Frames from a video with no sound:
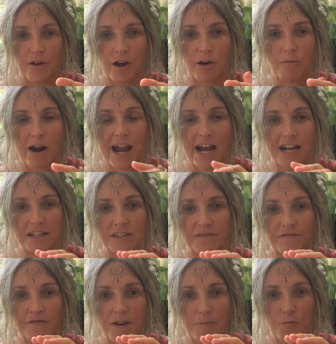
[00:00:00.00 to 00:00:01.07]
around
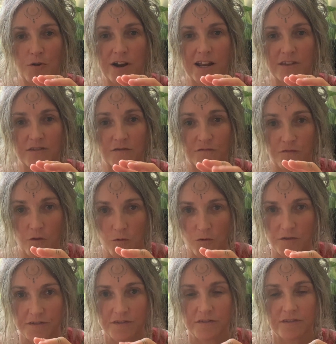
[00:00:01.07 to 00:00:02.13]
February the
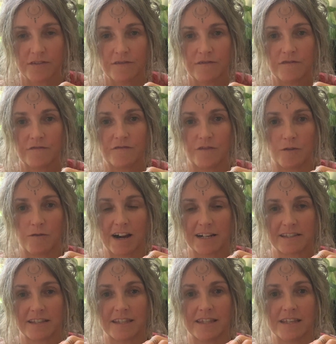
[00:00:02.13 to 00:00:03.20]
4th for
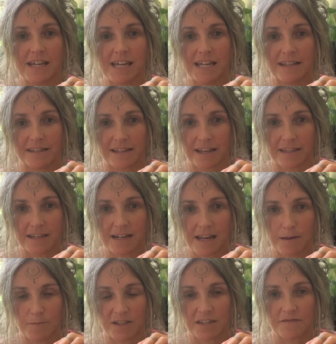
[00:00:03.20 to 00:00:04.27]
us in the Southern
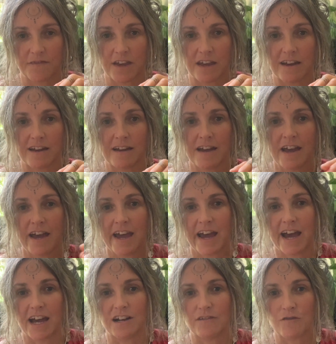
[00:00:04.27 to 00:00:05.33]
Hemisphere.
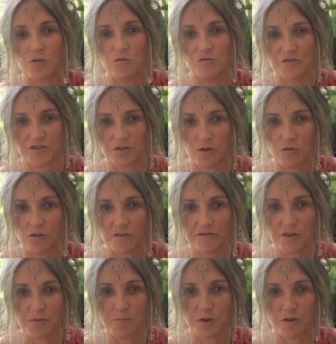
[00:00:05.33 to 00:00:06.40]
And of course, all of
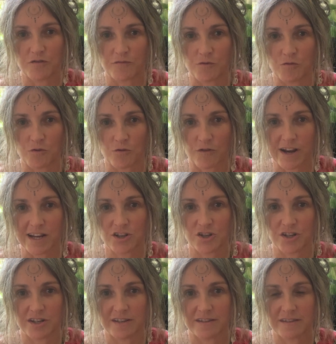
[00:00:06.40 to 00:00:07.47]
you beautiful
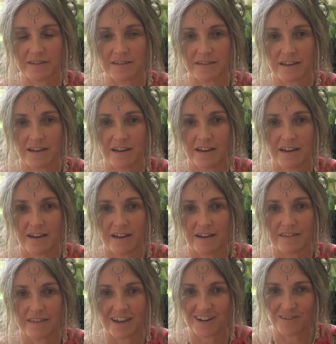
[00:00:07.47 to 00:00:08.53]
creatures
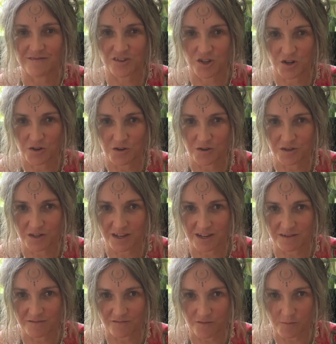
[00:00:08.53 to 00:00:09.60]
that have tuned
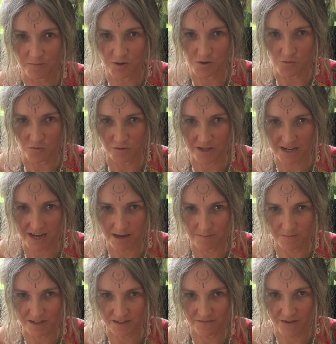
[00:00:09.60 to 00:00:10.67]
in from the Northern
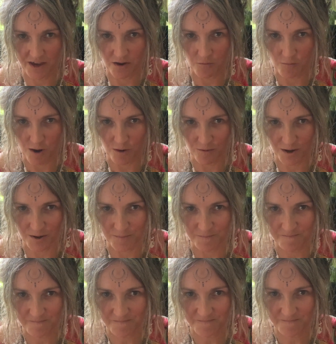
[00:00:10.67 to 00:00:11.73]
Hemisphere, welcome.